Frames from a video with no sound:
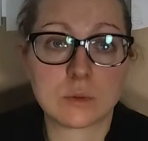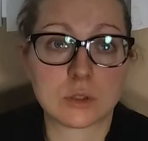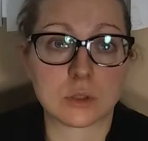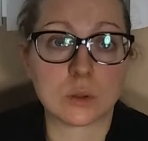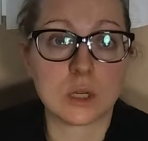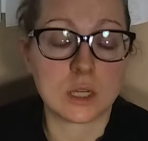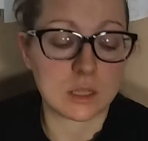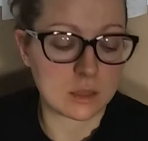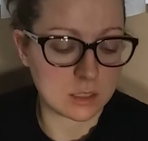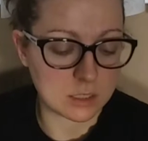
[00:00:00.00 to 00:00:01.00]
So
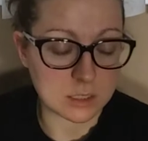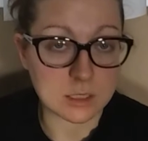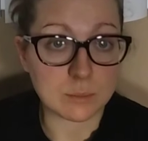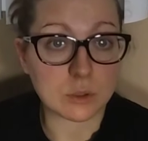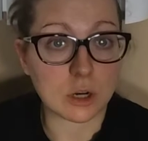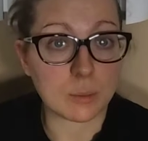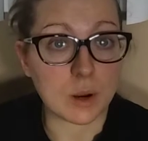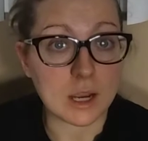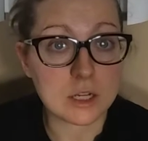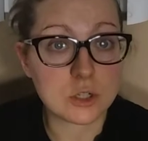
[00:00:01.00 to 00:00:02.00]
these simple
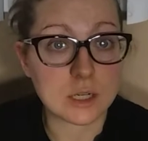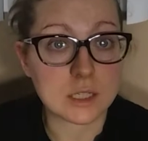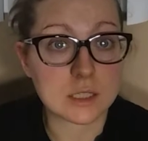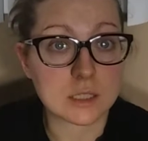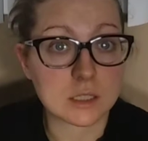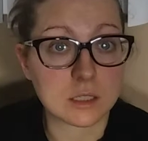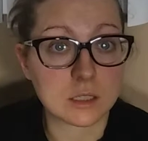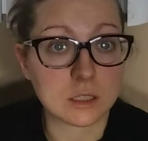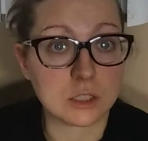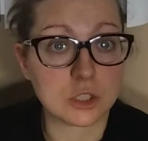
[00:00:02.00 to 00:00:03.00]
carbohydrates
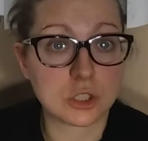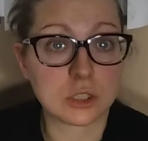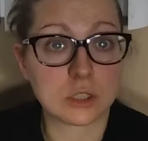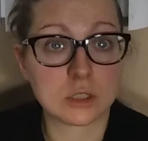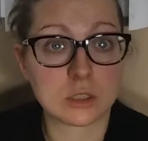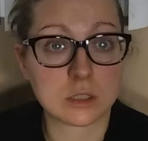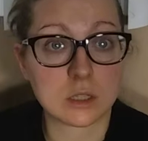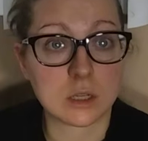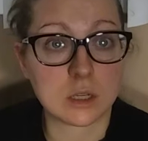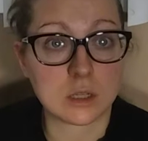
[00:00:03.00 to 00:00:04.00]
and sugars,
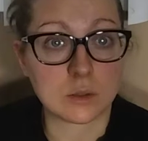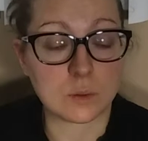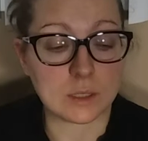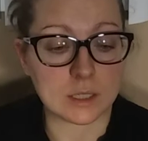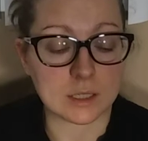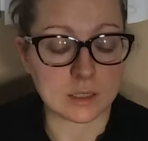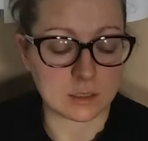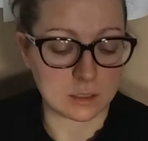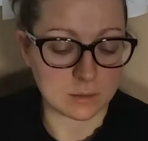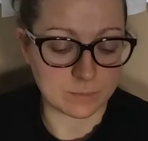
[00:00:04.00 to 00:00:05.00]
we get
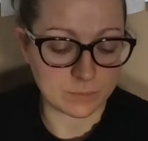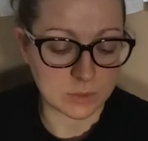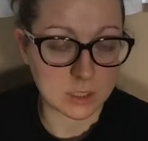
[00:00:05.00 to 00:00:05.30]
a